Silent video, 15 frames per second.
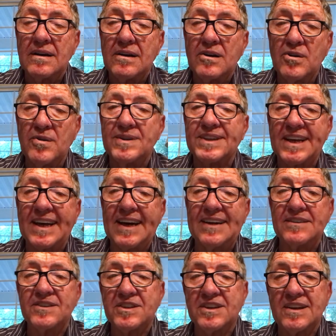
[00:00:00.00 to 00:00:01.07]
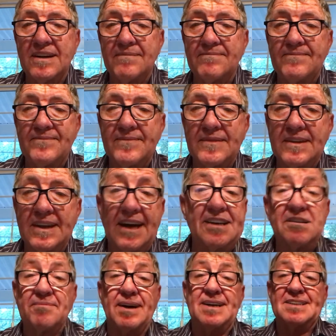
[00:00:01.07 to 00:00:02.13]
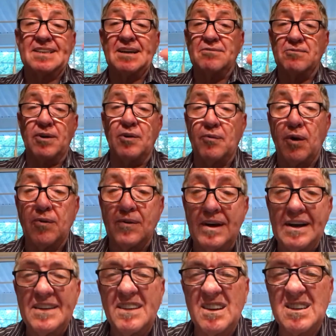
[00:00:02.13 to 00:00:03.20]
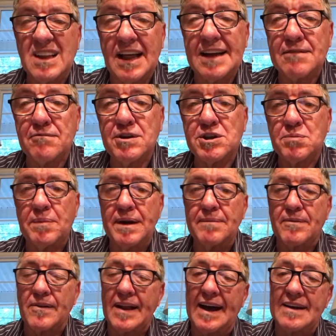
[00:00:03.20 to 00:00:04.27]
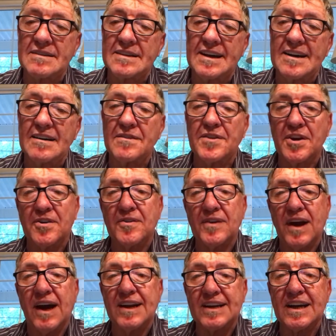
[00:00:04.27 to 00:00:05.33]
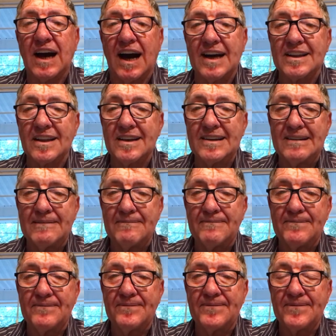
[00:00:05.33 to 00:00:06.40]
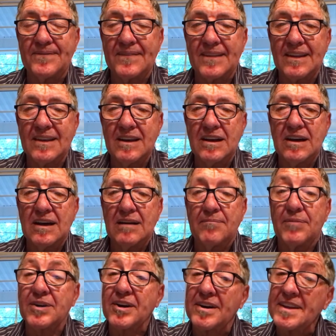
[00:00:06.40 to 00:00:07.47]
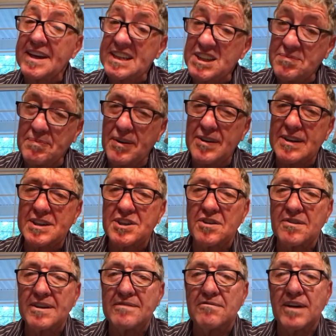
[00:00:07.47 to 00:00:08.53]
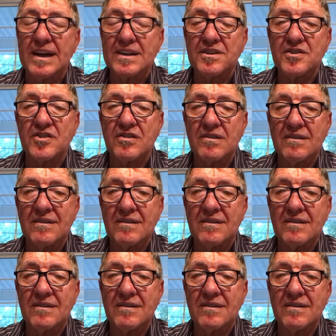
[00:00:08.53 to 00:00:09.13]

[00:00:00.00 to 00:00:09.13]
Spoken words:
who is against him. Now, you might say, whoa, whoa, there's a lot of rich people out there that are not godly. But are they spiritually rich?